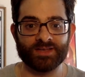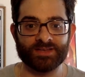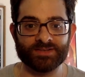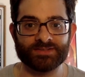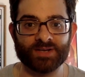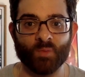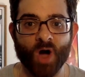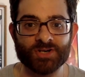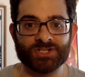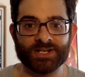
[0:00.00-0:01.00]
Is
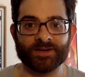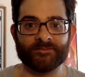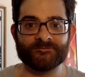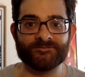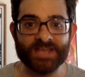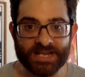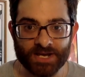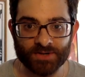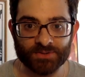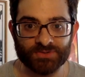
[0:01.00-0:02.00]
watching
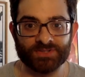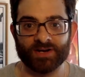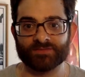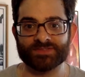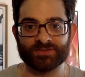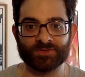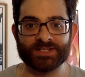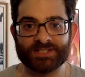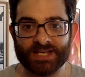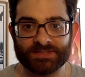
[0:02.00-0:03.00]
videos of
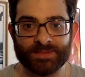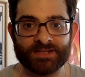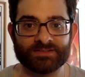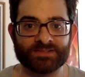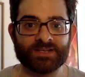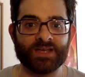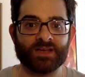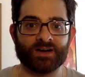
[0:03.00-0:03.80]
different assessments,